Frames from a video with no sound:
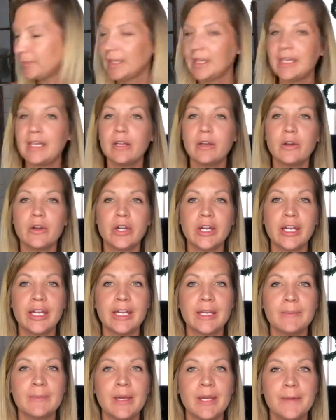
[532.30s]
The Keto
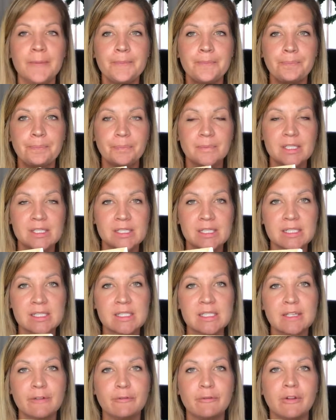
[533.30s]
Cream, this is
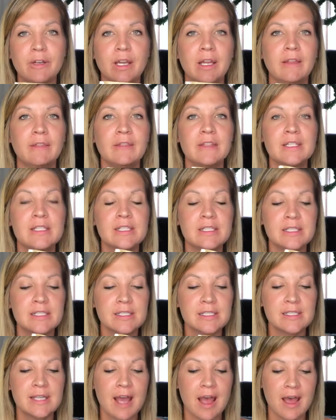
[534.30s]
different. This
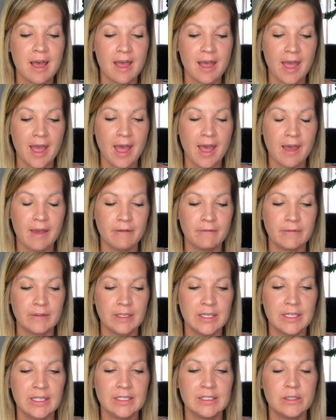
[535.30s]
does not have the
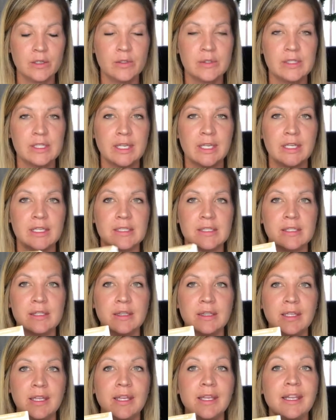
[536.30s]
ketones in
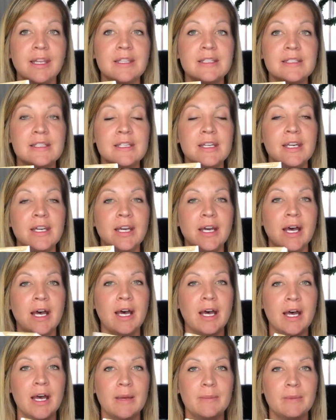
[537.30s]
it.
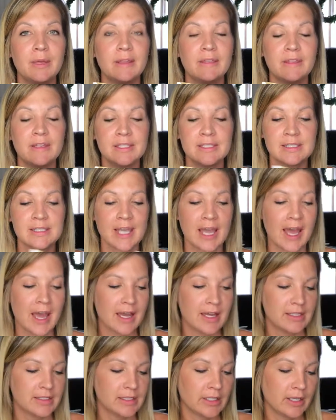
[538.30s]
This
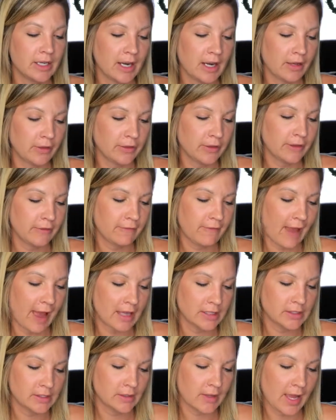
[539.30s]
has your healthy
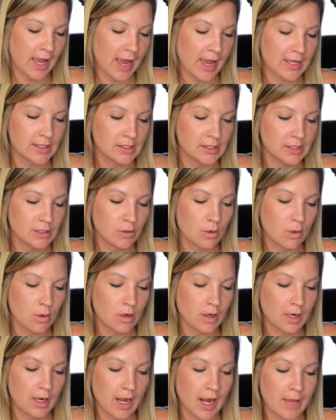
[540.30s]
fat, so it has
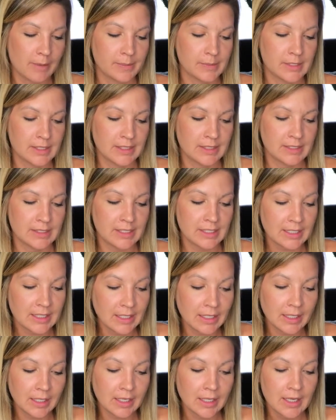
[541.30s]
your
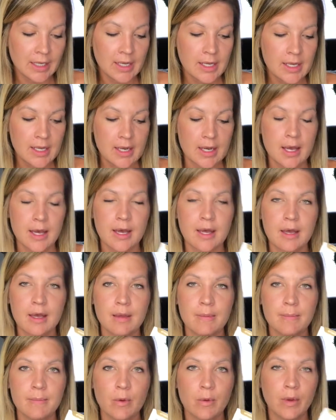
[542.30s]
MCT
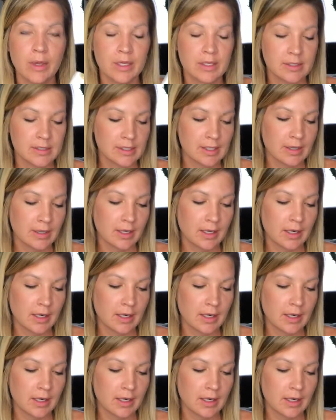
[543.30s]
oils in